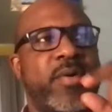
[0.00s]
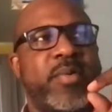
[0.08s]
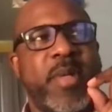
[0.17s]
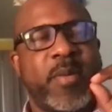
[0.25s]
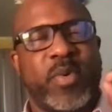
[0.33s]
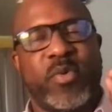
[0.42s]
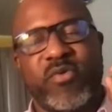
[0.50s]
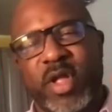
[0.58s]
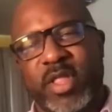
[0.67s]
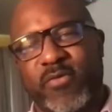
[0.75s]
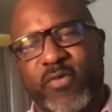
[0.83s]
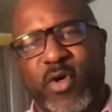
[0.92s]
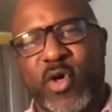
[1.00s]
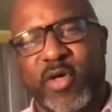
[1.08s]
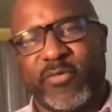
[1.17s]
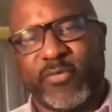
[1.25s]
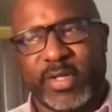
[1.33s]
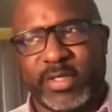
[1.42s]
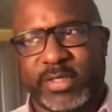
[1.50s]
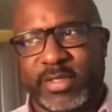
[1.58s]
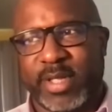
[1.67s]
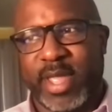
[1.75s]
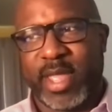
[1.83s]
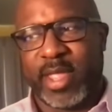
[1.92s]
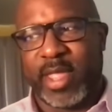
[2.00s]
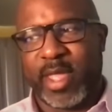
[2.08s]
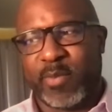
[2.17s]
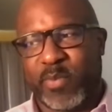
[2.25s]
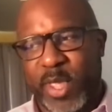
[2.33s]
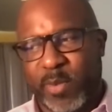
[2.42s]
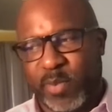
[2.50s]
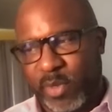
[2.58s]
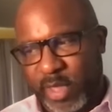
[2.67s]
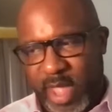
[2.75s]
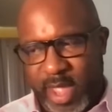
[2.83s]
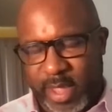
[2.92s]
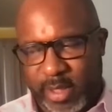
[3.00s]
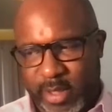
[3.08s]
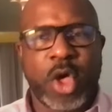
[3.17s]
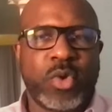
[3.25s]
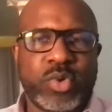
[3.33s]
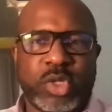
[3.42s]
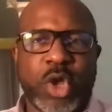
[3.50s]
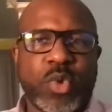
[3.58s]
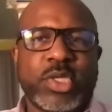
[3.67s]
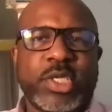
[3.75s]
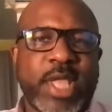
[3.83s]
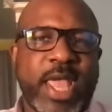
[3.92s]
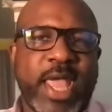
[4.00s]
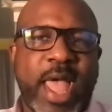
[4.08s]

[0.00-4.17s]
remember running for office and people like, oh, don't say